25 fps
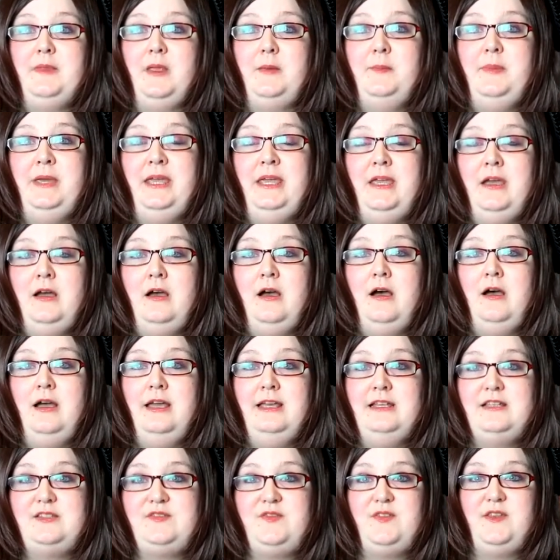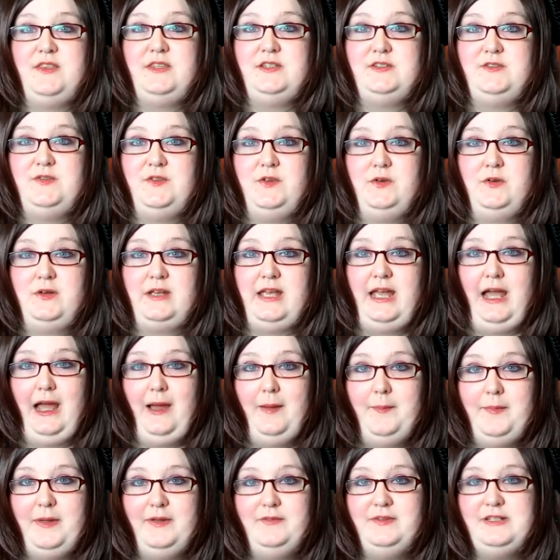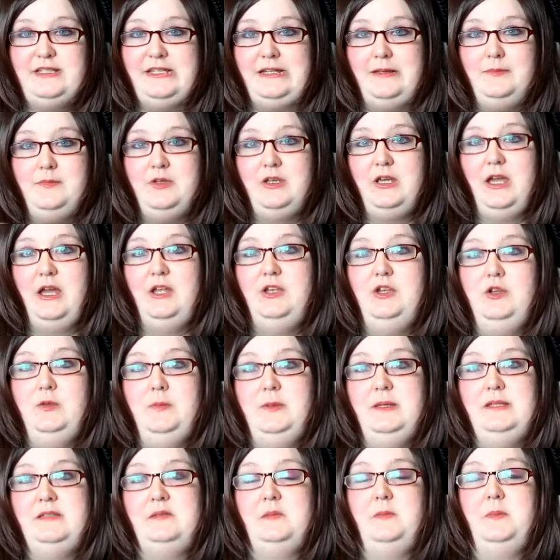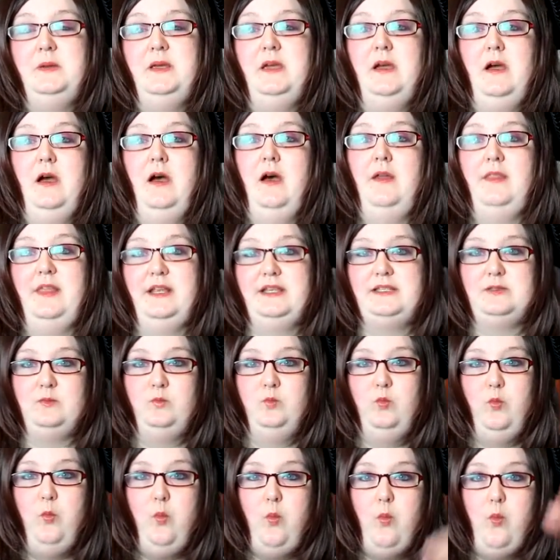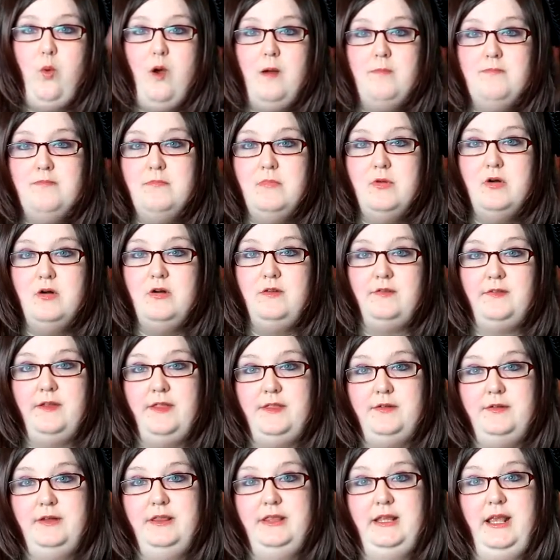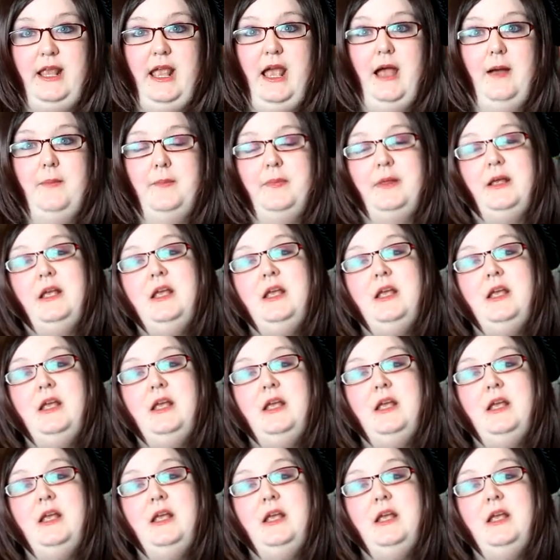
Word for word: PR is feathers for your cap. Every time you get a new piece of PR, that's one more feather in the cap.